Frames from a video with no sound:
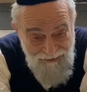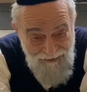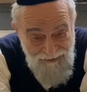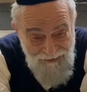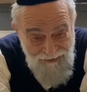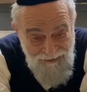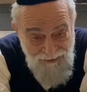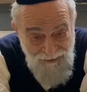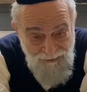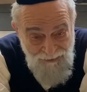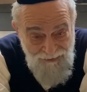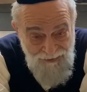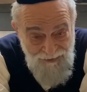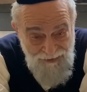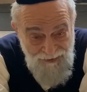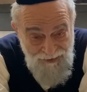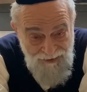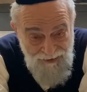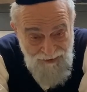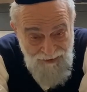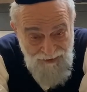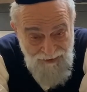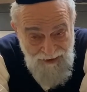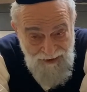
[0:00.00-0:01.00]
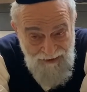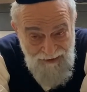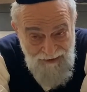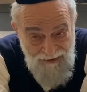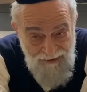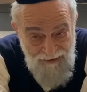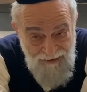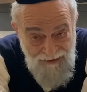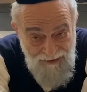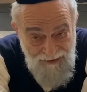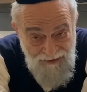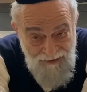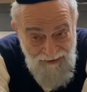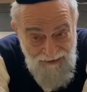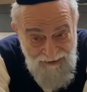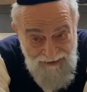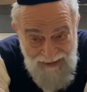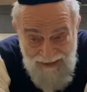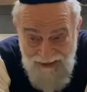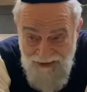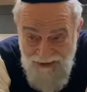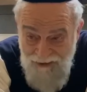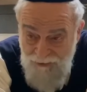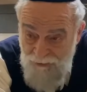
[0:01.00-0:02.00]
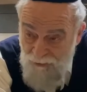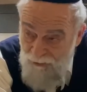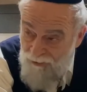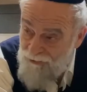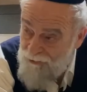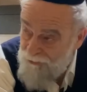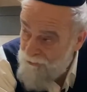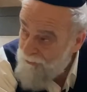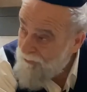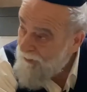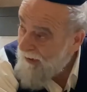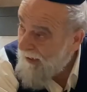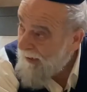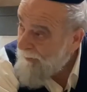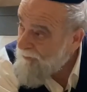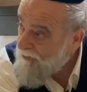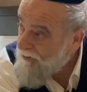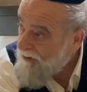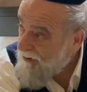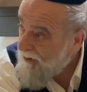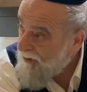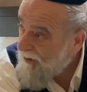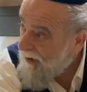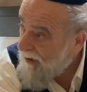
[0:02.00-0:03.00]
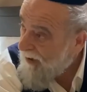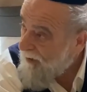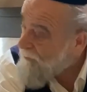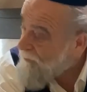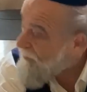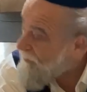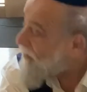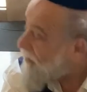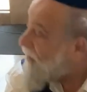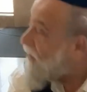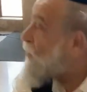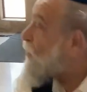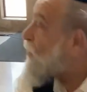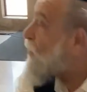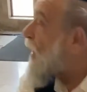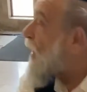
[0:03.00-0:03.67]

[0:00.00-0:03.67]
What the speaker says: so, and that's called two names. And what are the two